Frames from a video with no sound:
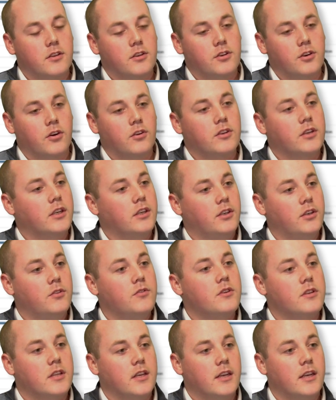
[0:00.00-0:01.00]
the church can
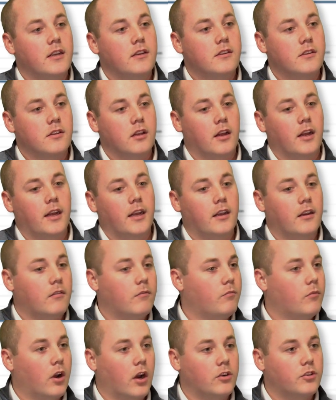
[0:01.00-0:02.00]
use things like
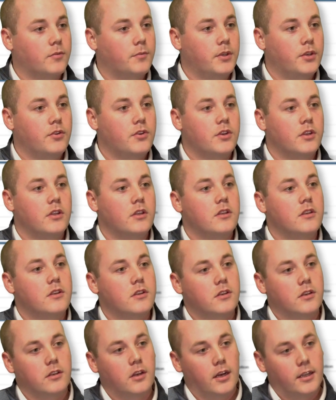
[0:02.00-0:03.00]

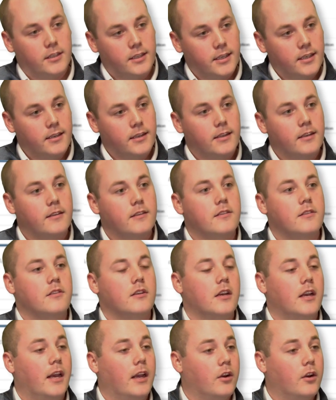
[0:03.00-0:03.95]
contributions, attendance,